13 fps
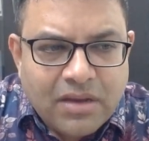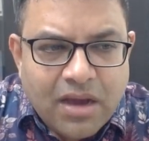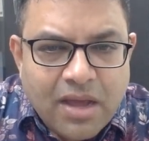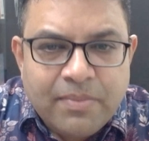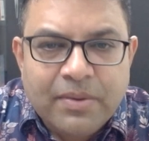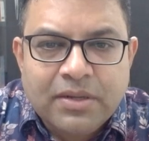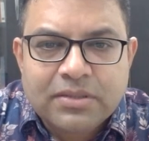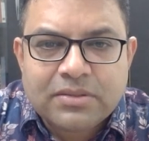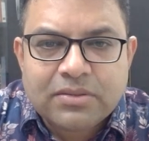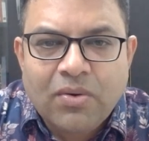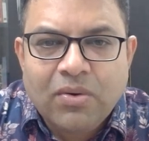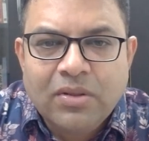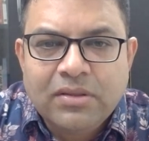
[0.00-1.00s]
karmas,
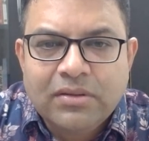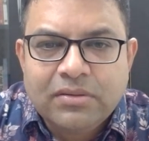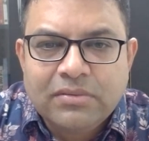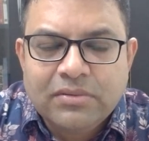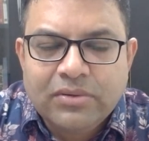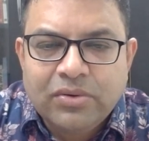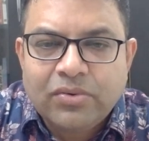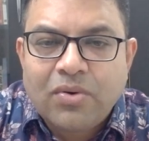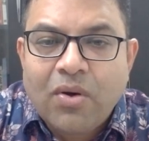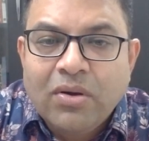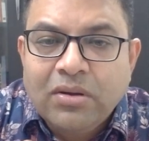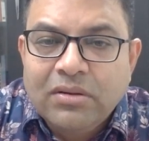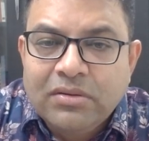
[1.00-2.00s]
all the
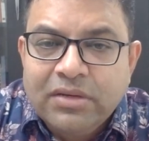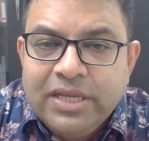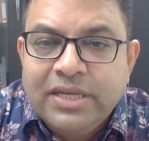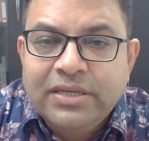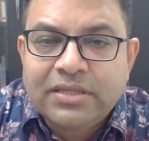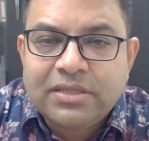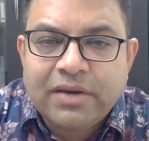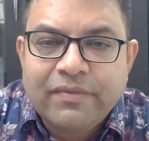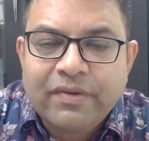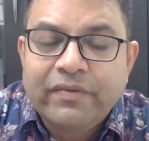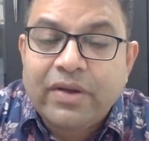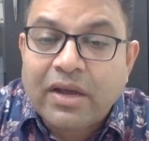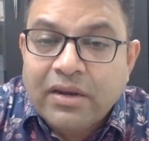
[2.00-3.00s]
wrong deeds that
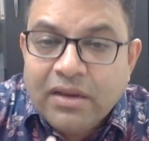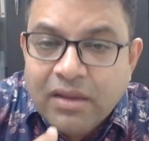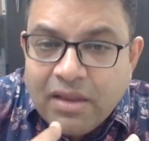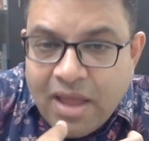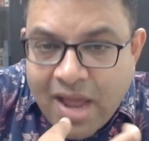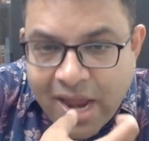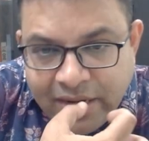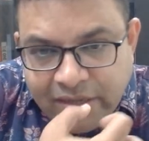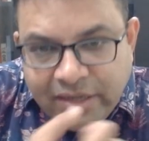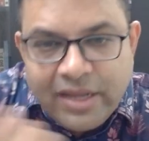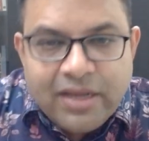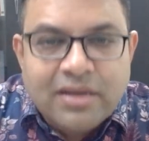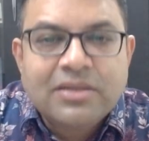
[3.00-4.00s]
we have done, and
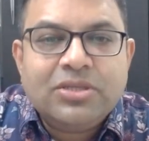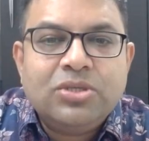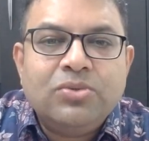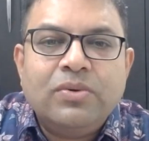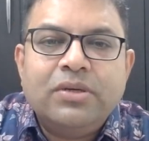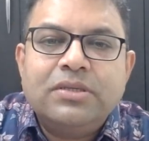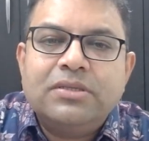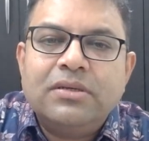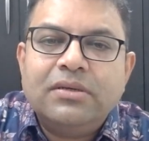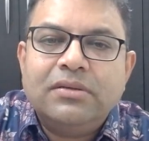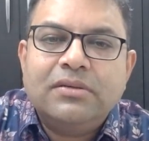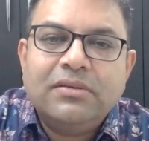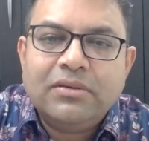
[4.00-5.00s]
take us towards
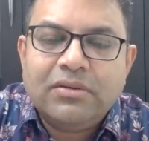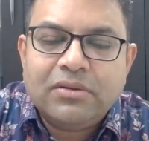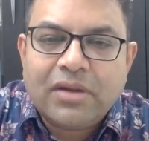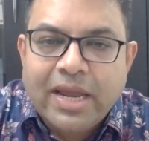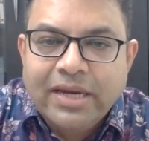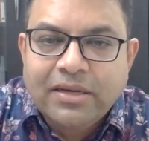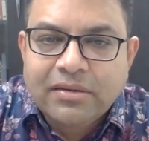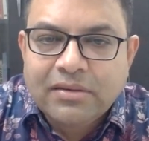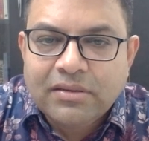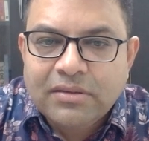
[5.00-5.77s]
the right